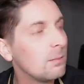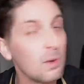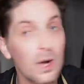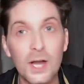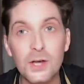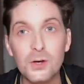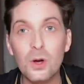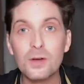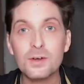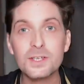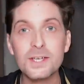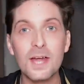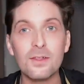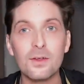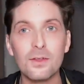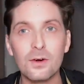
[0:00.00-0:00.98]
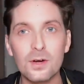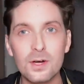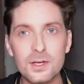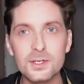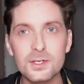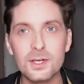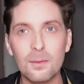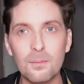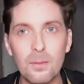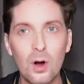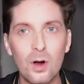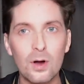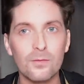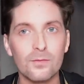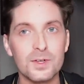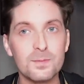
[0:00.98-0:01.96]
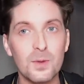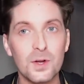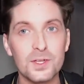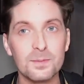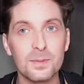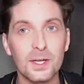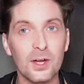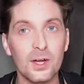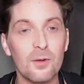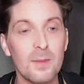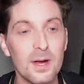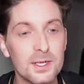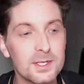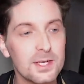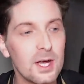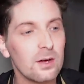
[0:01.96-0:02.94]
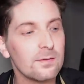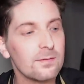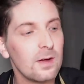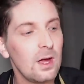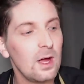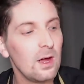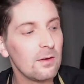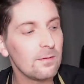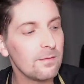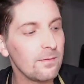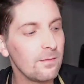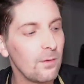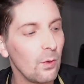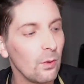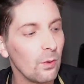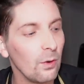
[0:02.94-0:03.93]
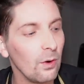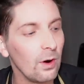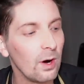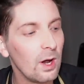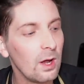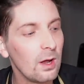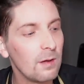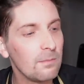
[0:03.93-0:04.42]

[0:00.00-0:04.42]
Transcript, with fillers: But I do understand that there is some part of responsibility on myself for